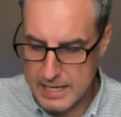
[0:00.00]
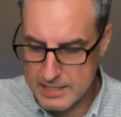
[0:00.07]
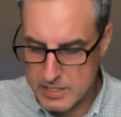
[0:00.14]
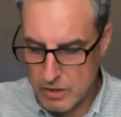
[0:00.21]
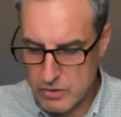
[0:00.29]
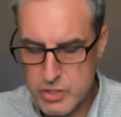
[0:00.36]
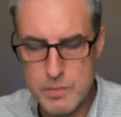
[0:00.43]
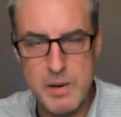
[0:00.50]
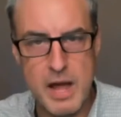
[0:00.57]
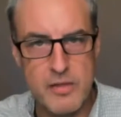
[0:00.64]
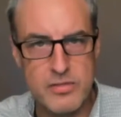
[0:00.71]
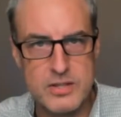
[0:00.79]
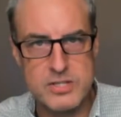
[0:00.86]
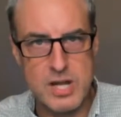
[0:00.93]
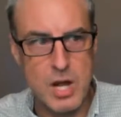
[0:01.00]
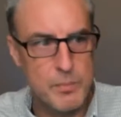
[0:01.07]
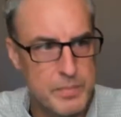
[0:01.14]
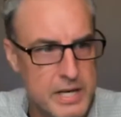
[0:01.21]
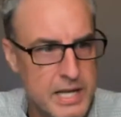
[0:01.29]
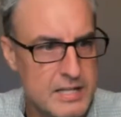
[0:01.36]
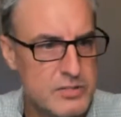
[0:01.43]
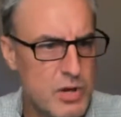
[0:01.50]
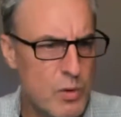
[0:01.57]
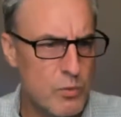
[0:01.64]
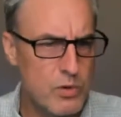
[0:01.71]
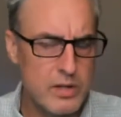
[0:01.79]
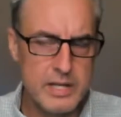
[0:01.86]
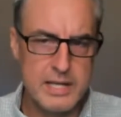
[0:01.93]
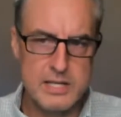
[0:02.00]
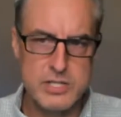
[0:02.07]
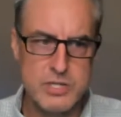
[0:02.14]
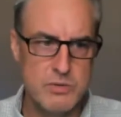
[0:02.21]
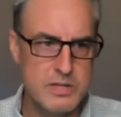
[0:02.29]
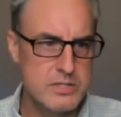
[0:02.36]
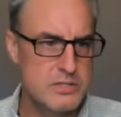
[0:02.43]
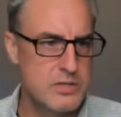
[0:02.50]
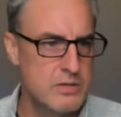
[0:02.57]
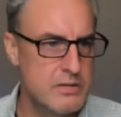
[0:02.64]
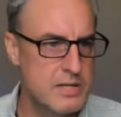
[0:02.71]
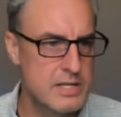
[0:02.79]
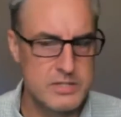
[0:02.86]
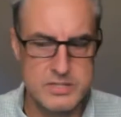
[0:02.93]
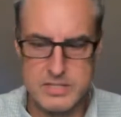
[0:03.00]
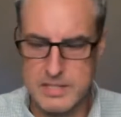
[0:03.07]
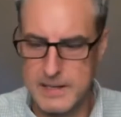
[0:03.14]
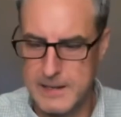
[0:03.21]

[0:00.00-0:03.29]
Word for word: and it tells you about this company, and so it really gets you into this.